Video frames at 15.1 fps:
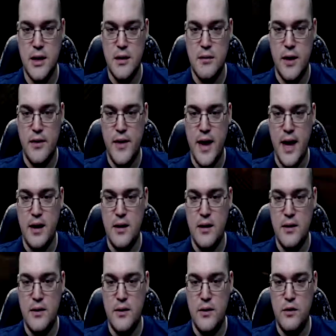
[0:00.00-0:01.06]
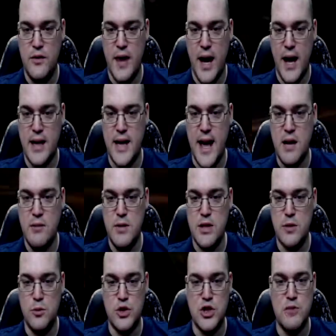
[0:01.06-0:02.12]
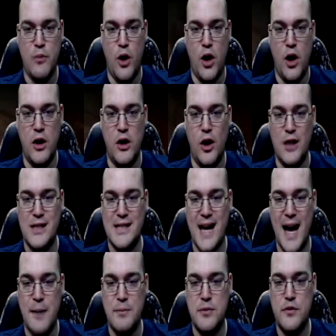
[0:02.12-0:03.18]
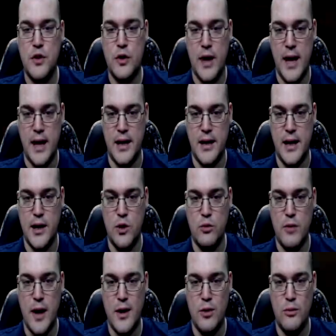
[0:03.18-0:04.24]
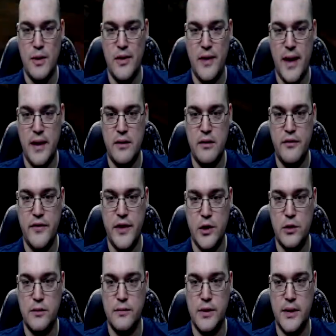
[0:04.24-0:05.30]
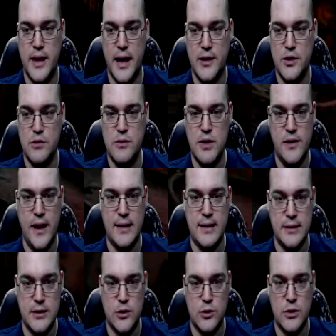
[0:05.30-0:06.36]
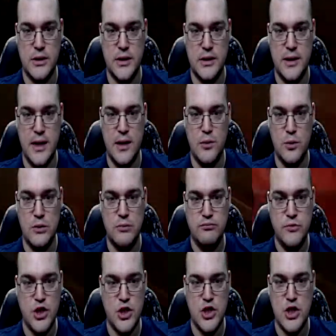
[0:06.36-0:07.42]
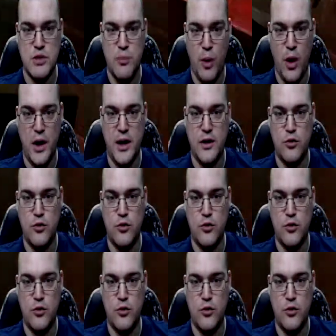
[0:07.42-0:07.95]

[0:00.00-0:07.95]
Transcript: And then you've got enemies that will spawn on top of your head. And I don't mean that figuratively. I do mean that literally. They will just spawn in